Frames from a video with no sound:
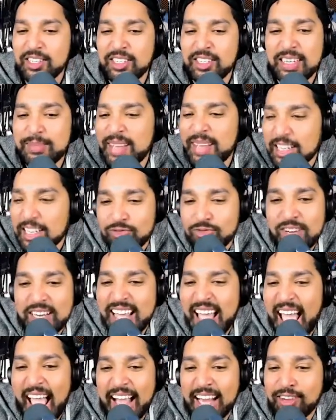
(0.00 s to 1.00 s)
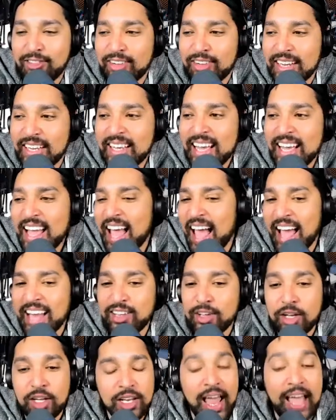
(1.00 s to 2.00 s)
in your team that gets really angry,
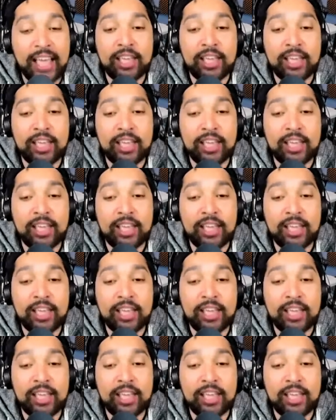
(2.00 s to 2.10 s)
and like